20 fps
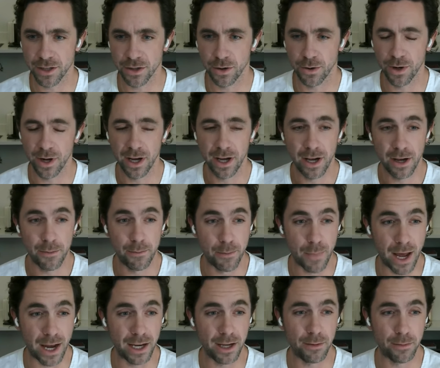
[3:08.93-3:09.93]
So
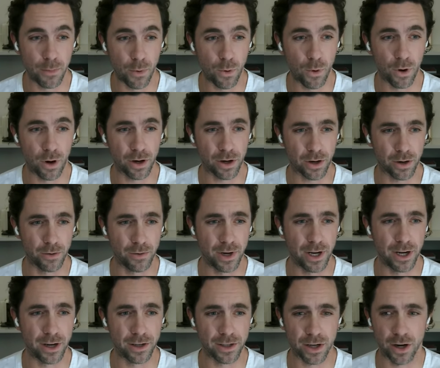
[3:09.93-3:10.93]
many more
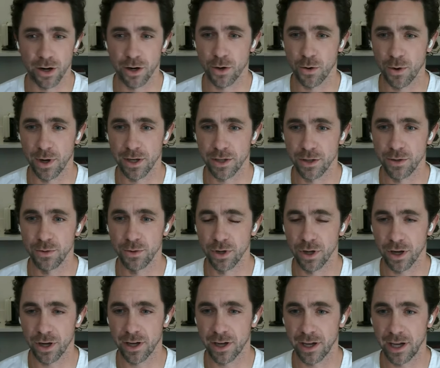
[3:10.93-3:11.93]
careers are going to
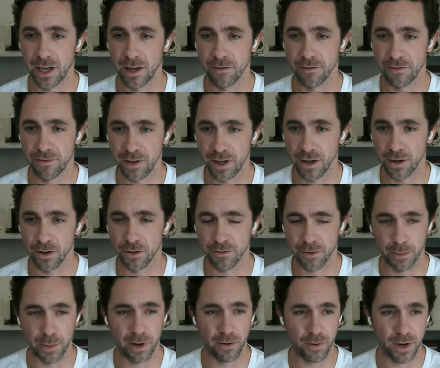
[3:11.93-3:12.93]
look and feel,
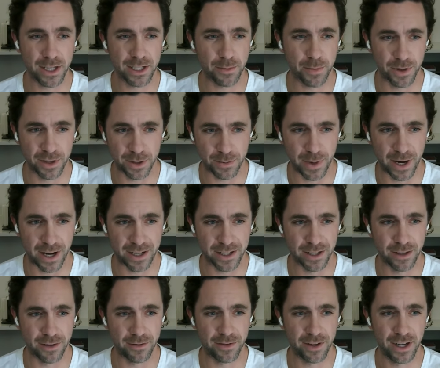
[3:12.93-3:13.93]
from a risk
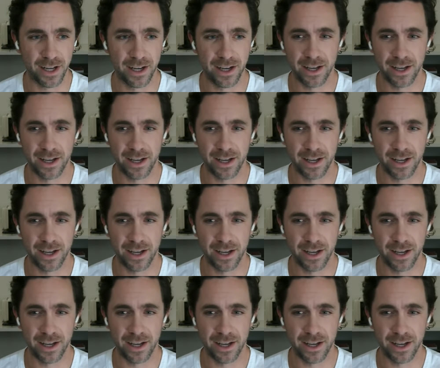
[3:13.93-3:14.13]
perspective,